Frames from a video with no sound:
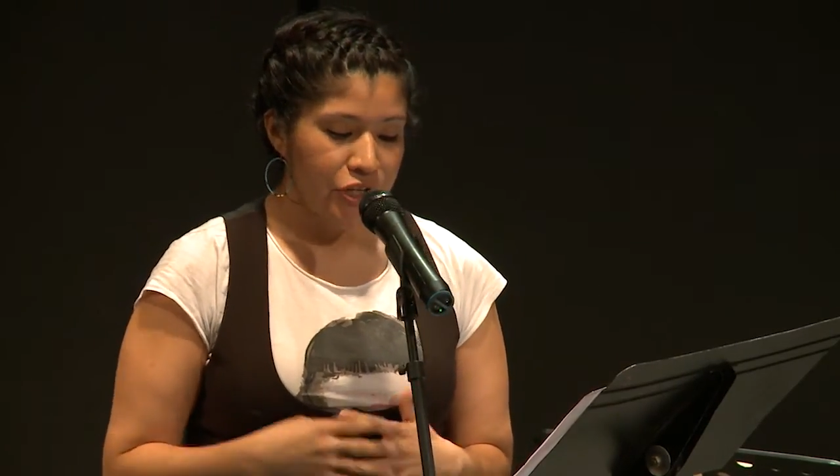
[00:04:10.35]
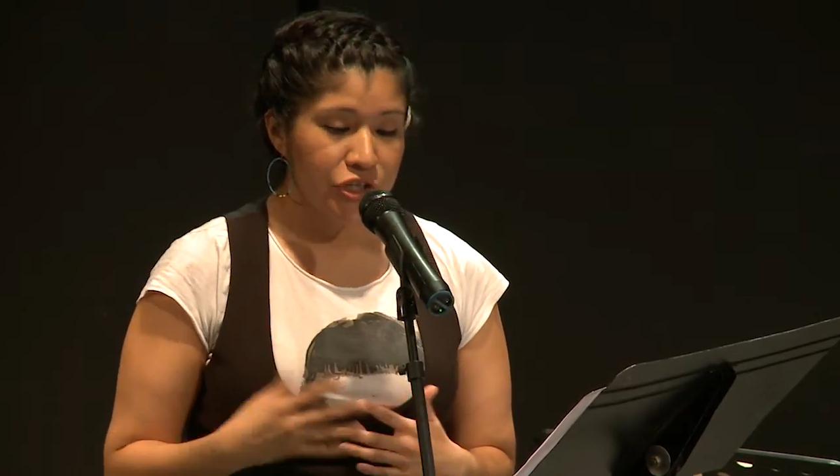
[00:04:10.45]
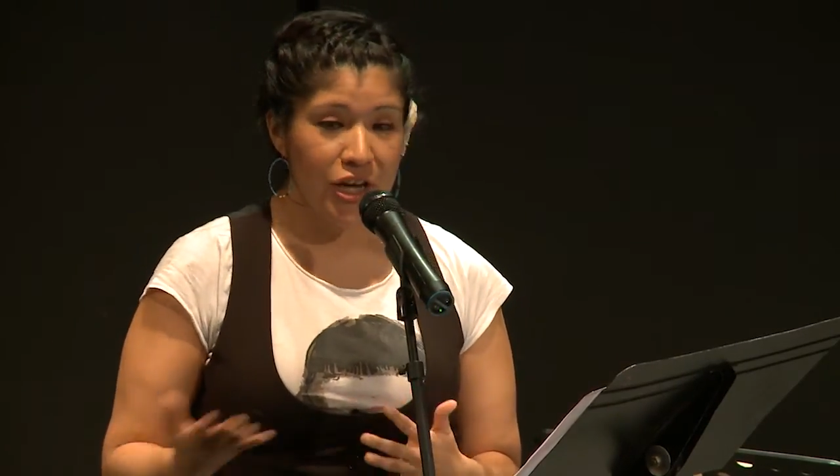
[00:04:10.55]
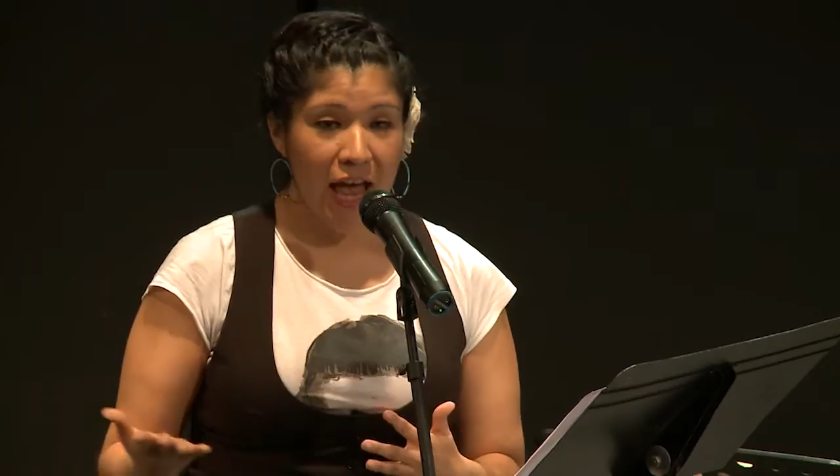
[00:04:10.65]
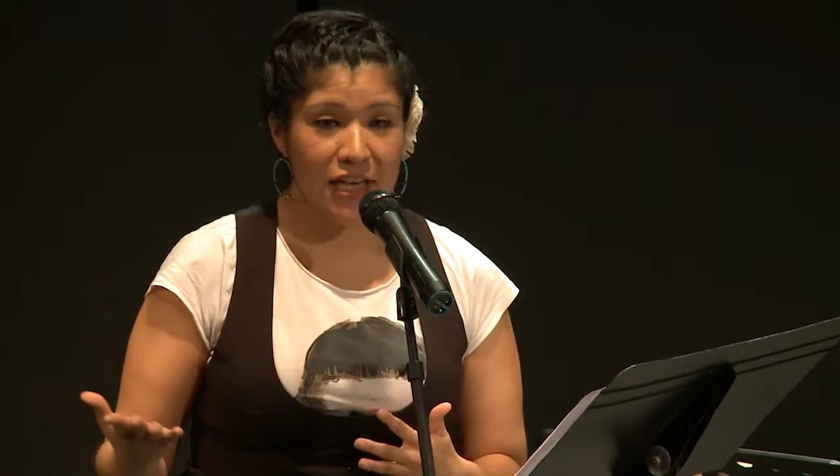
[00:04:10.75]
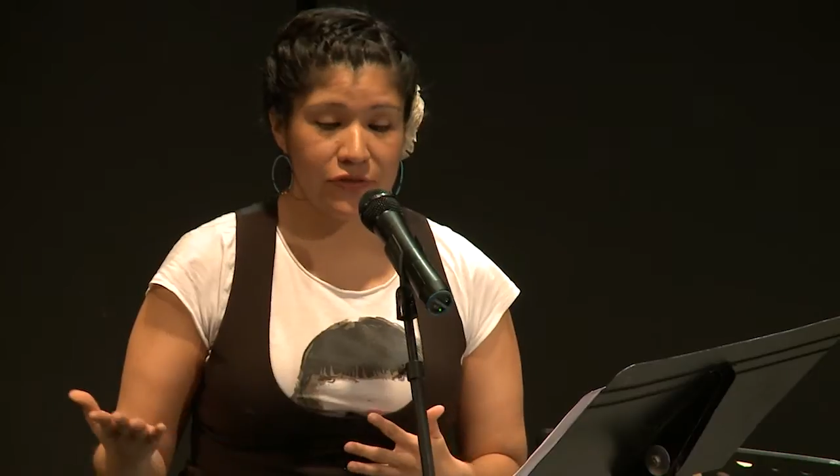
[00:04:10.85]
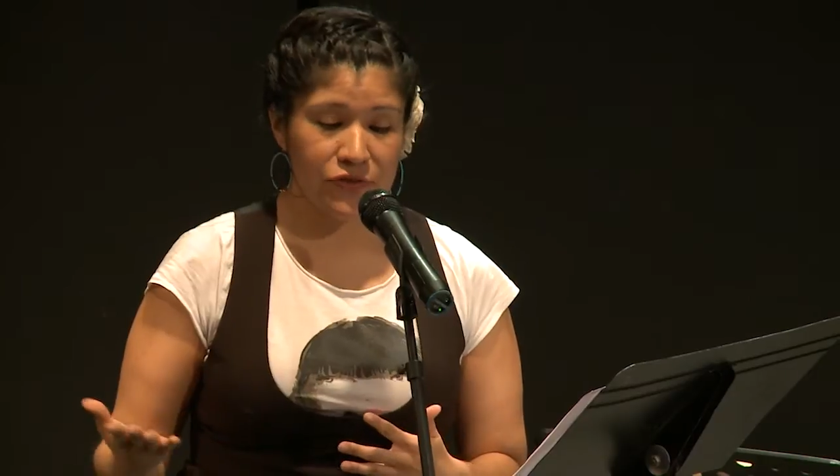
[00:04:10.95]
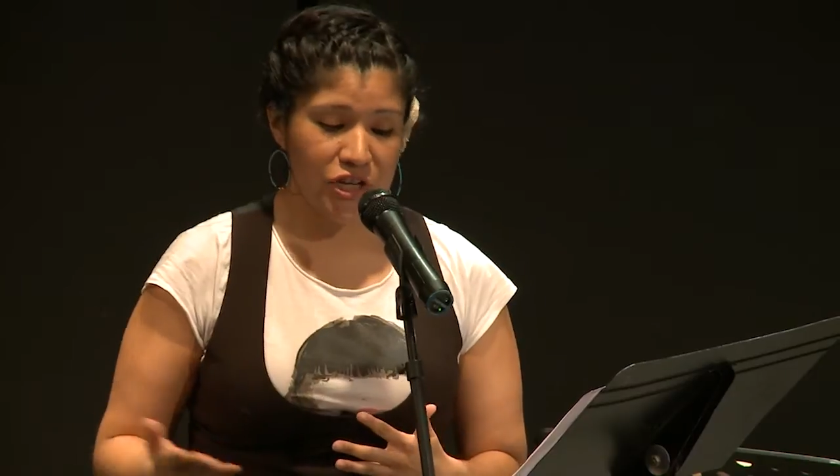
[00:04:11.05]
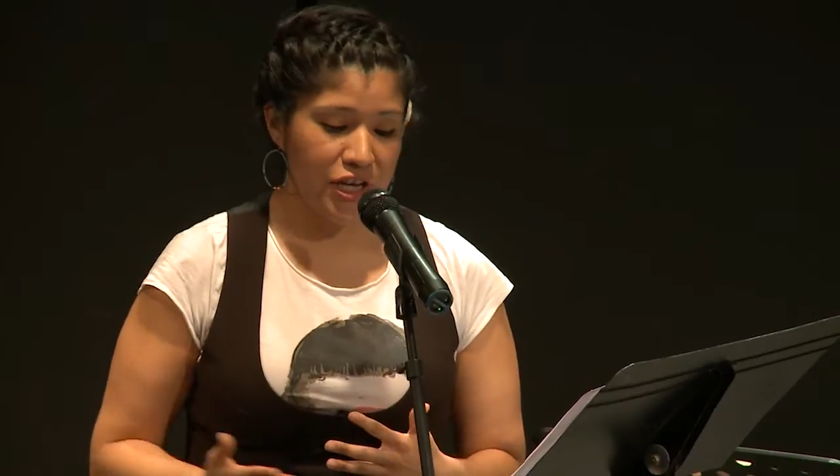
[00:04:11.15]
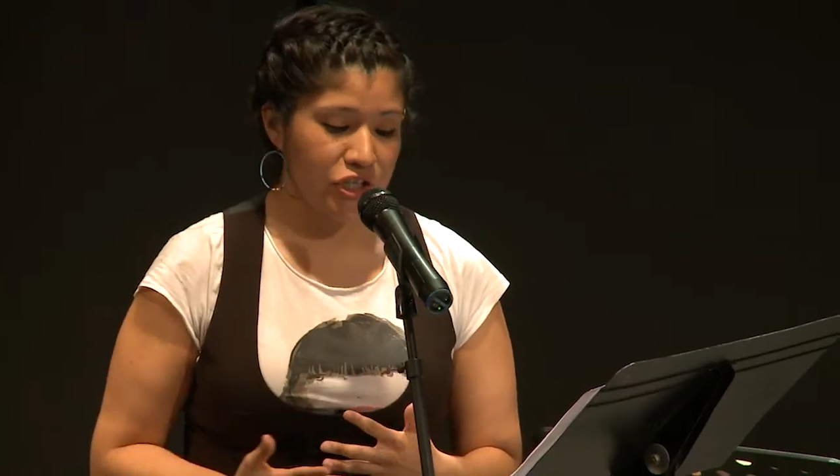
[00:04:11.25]
She asks
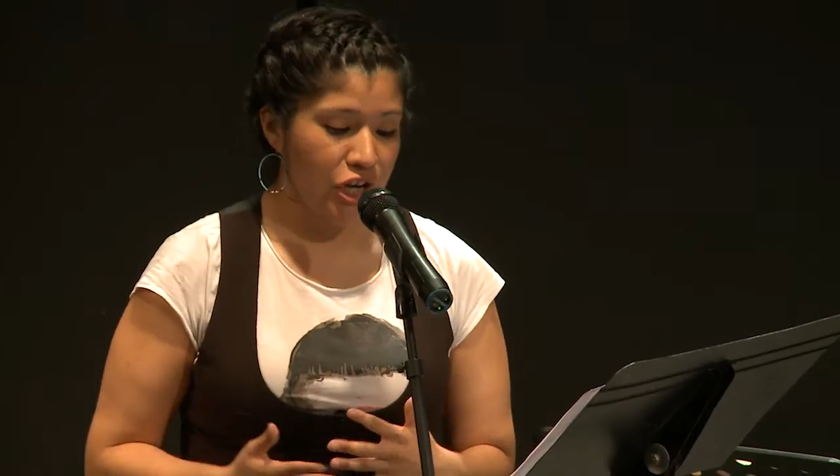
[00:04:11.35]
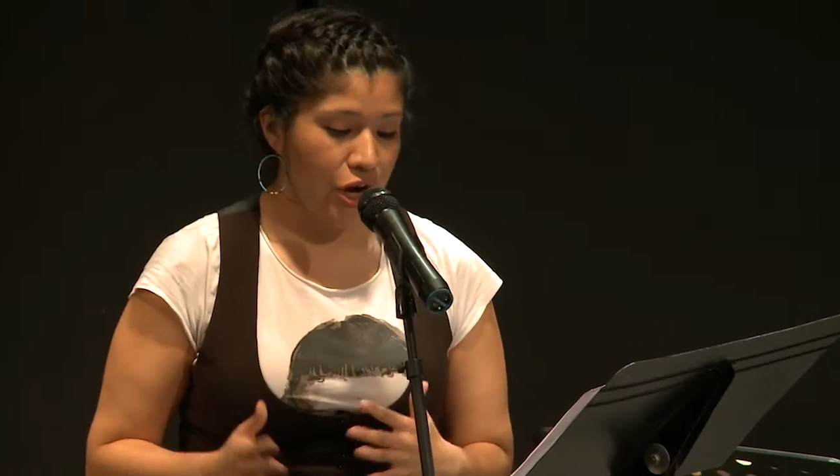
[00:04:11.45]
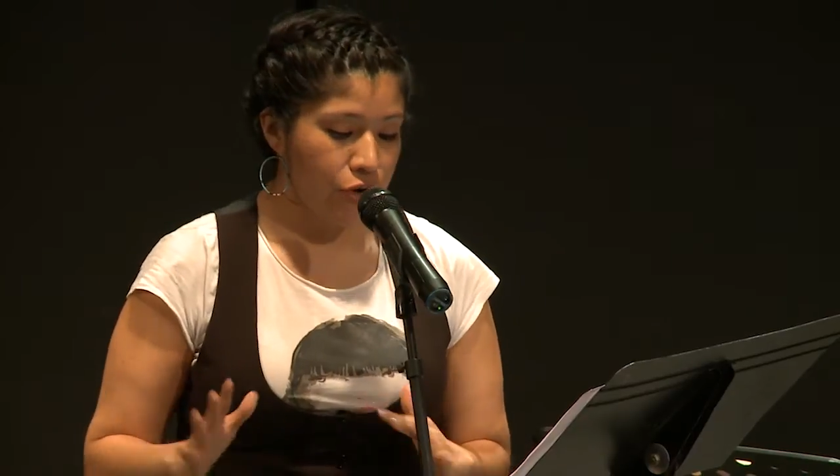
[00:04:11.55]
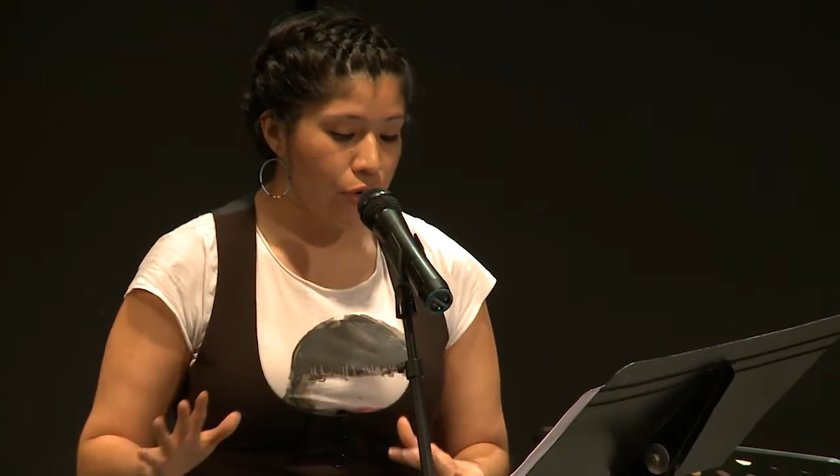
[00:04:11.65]
if she can share.